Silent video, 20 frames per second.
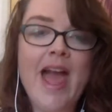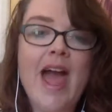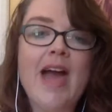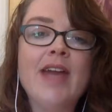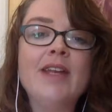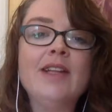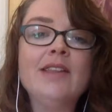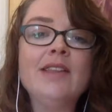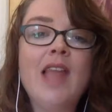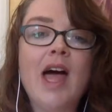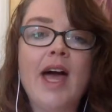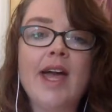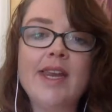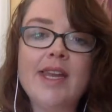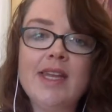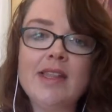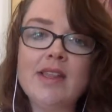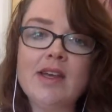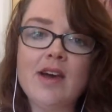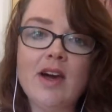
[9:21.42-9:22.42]
and
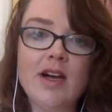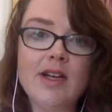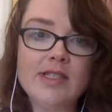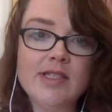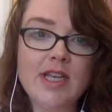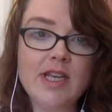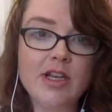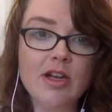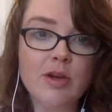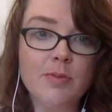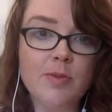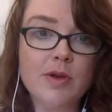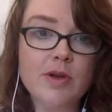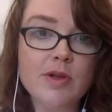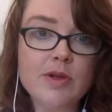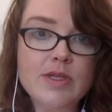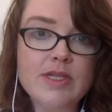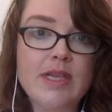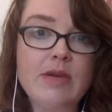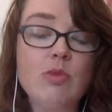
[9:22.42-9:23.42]
aligning the content you're
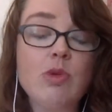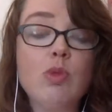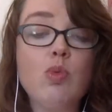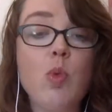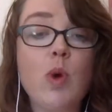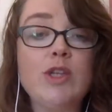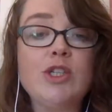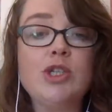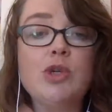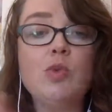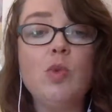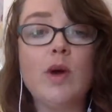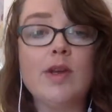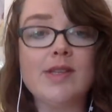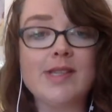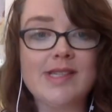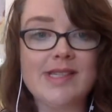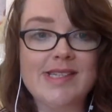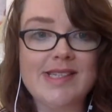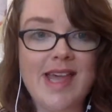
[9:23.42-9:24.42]
producing with what you want
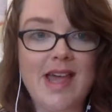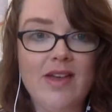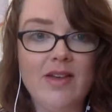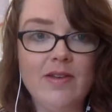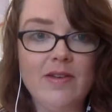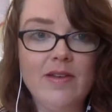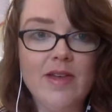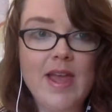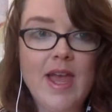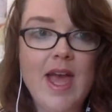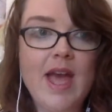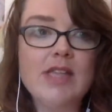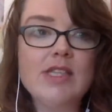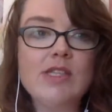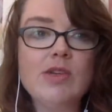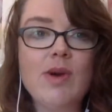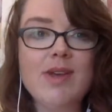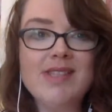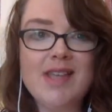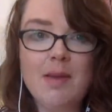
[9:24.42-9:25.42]
to sell. And
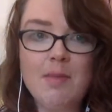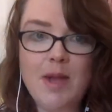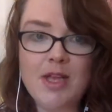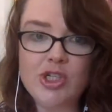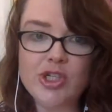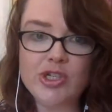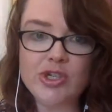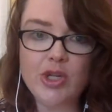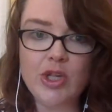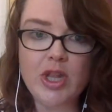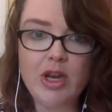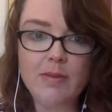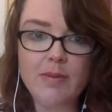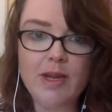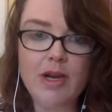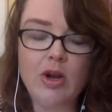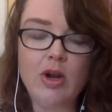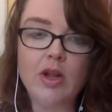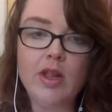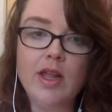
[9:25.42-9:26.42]
so as I mentioned a little
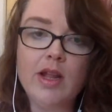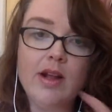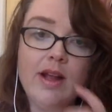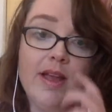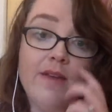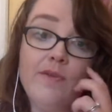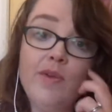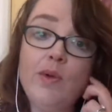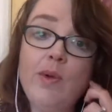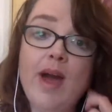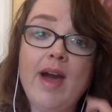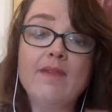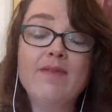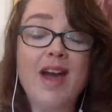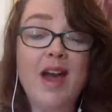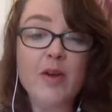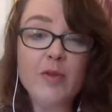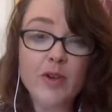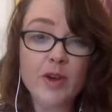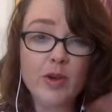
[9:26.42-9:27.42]
bit earlier, if you have
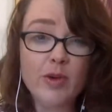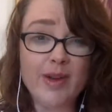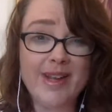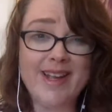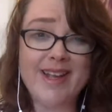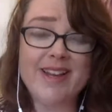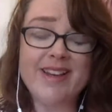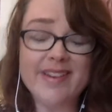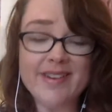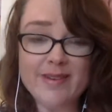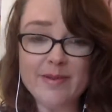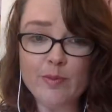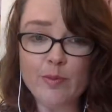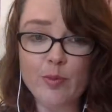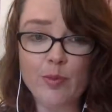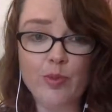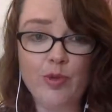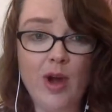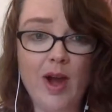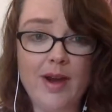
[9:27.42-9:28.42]
evergreen
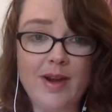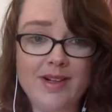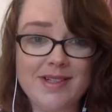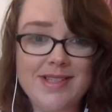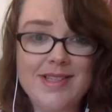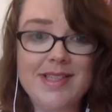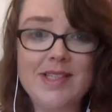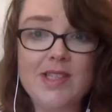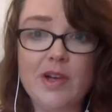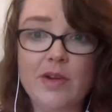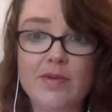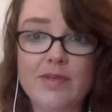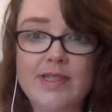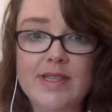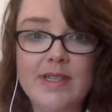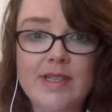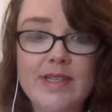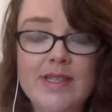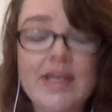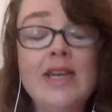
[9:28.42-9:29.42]
products and
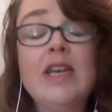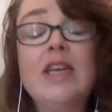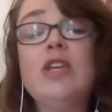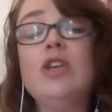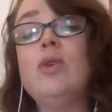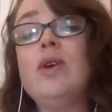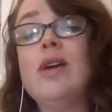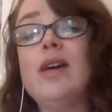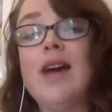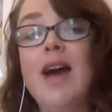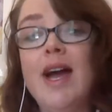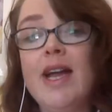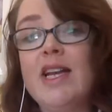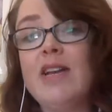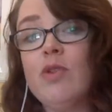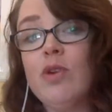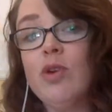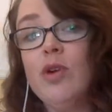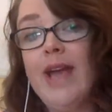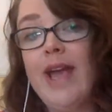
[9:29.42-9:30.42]
services, you can kind
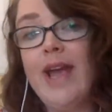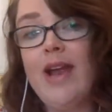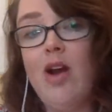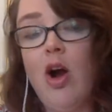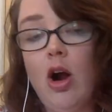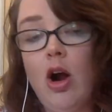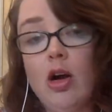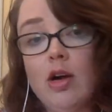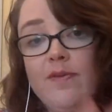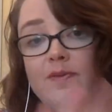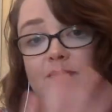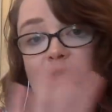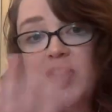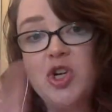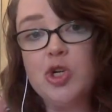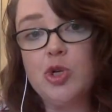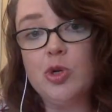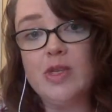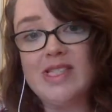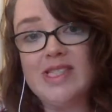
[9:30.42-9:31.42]
of create
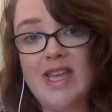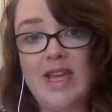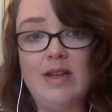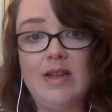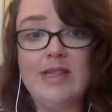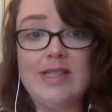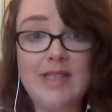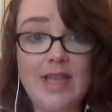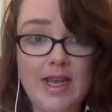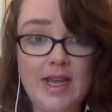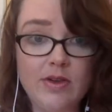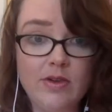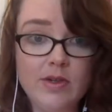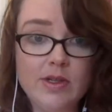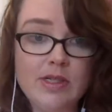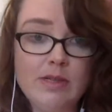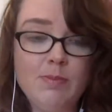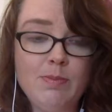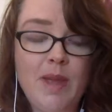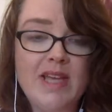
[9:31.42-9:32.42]
artificial sales
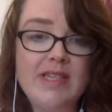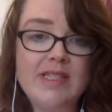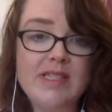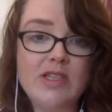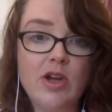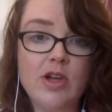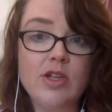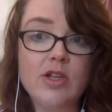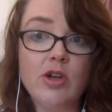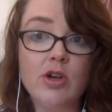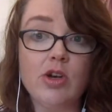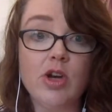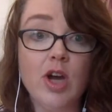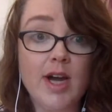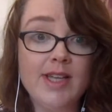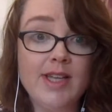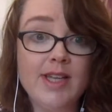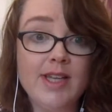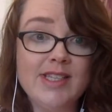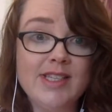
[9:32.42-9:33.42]
cycles based on your
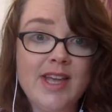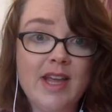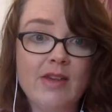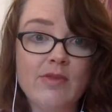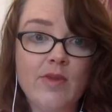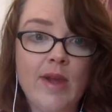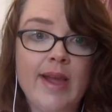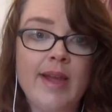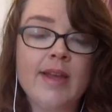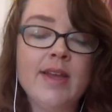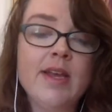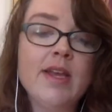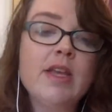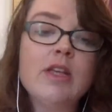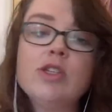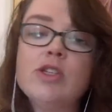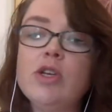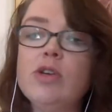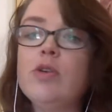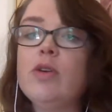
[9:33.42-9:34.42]
content, right?
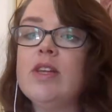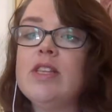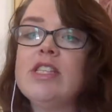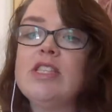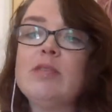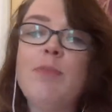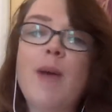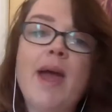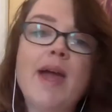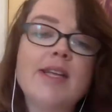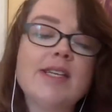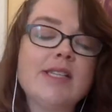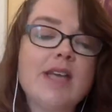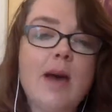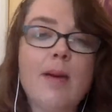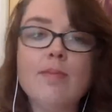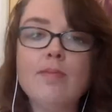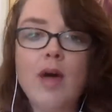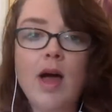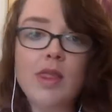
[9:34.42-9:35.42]
So you can spend a
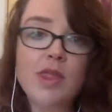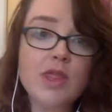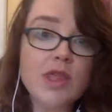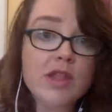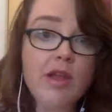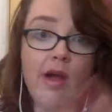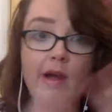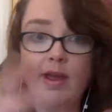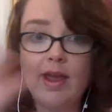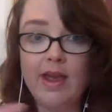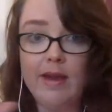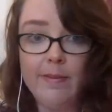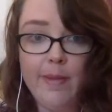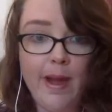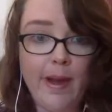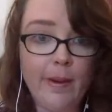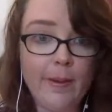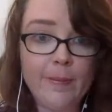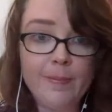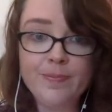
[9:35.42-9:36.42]
month talking
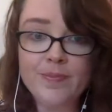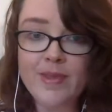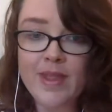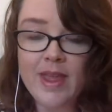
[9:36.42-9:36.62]
about